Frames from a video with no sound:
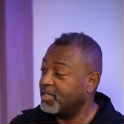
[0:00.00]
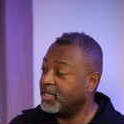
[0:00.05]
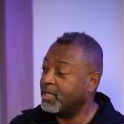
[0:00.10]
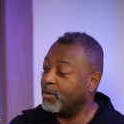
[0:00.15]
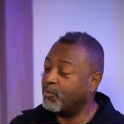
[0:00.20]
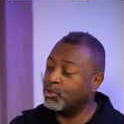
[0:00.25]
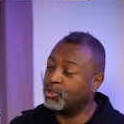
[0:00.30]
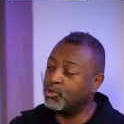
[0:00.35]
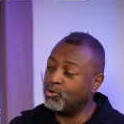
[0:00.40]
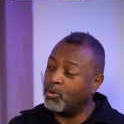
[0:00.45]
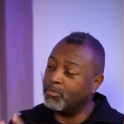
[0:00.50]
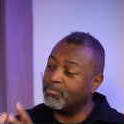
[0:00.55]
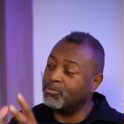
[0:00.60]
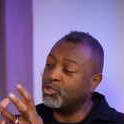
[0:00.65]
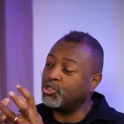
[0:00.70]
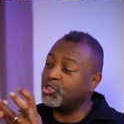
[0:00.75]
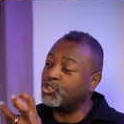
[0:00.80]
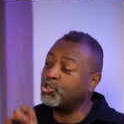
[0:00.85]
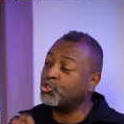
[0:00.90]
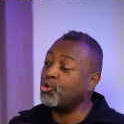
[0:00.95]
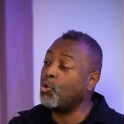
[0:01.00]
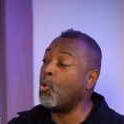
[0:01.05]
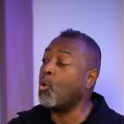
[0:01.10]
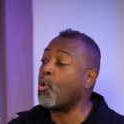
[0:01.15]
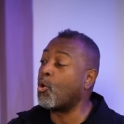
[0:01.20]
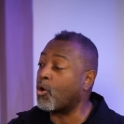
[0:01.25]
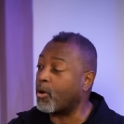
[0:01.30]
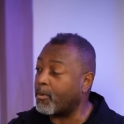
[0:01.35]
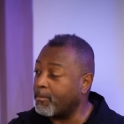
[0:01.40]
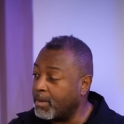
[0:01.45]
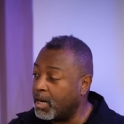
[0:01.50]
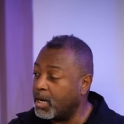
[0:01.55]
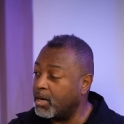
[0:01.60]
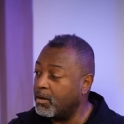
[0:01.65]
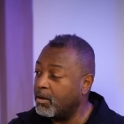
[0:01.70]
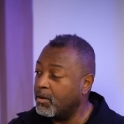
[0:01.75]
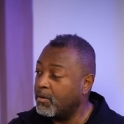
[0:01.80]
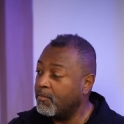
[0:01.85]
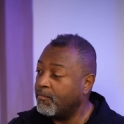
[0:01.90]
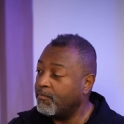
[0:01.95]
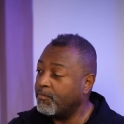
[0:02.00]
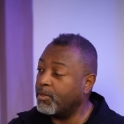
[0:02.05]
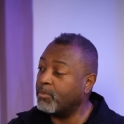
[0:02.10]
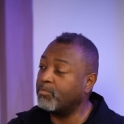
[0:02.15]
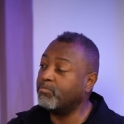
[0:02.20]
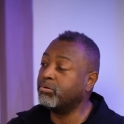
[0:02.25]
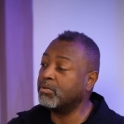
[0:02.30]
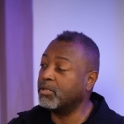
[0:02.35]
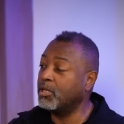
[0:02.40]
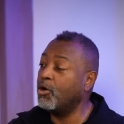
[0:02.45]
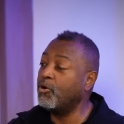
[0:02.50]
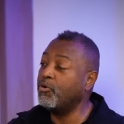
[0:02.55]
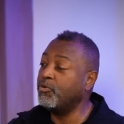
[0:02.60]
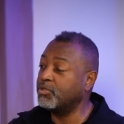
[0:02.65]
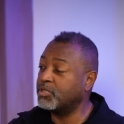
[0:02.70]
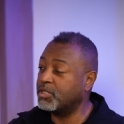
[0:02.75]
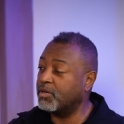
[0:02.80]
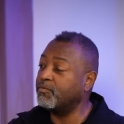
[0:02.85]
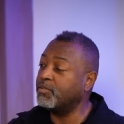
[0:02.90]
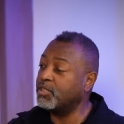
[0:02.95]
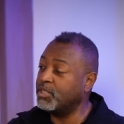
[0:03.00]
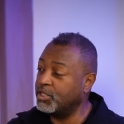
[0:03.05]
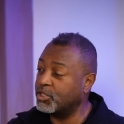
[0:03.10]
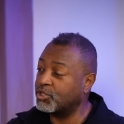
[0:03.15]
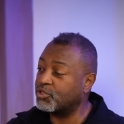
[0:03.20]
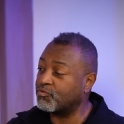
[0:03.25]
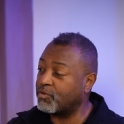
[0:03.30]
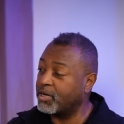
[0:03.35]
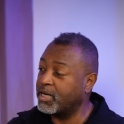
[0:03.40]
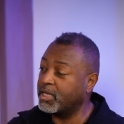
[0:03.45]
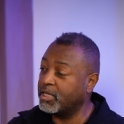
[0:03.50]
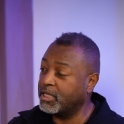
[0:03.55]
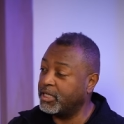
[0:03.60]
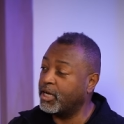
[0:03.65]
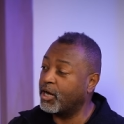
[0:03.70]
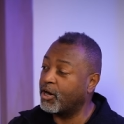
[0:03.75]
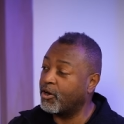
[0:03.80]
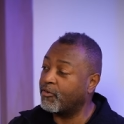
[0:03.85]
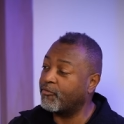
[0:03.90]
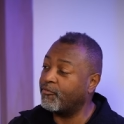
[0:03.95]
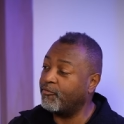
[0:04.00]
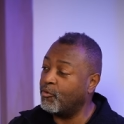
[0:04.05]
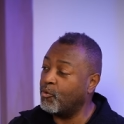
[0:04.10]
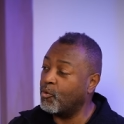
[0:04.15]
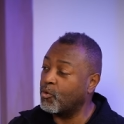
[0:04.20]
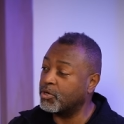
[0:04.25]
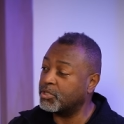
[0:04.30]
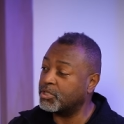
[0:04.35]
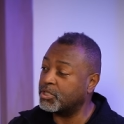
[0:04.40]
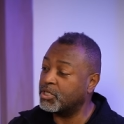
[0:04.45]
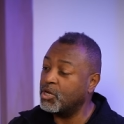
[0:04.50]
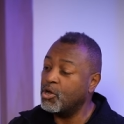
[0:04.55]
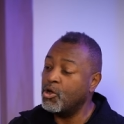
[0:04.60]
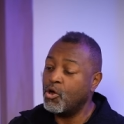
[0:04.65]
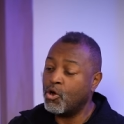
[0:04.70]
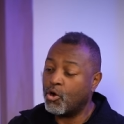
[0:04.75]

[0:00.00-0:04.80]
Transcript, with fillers: They were to absorb the blows of the Israeli Air Force,